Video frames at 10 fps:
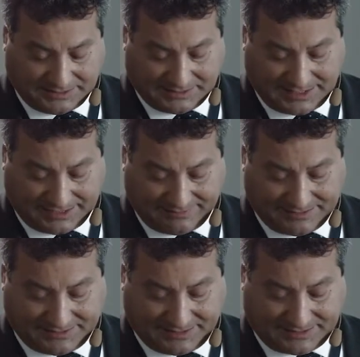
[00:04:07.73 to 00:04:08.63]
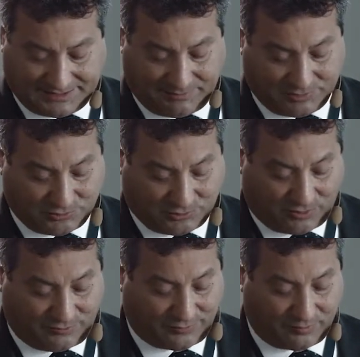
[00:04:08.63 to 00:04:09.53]
In 1960, we took
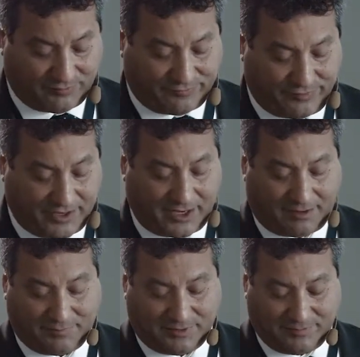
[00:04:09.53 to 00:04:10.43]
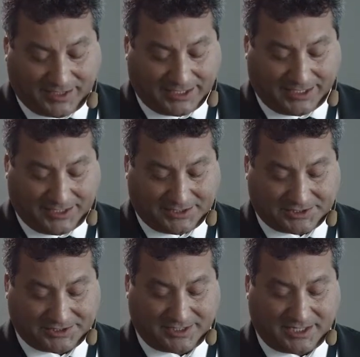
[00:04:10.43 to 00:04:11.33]
off from a very humble
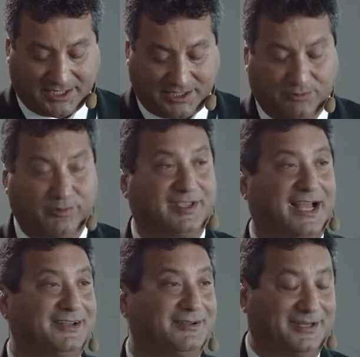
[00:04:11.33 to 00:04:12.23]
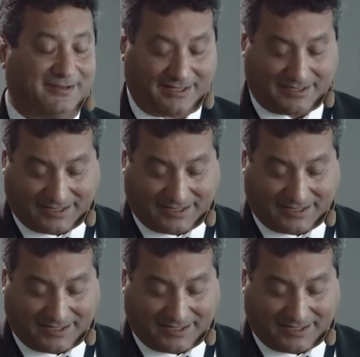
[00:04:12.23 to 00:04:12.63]
beginnings with annual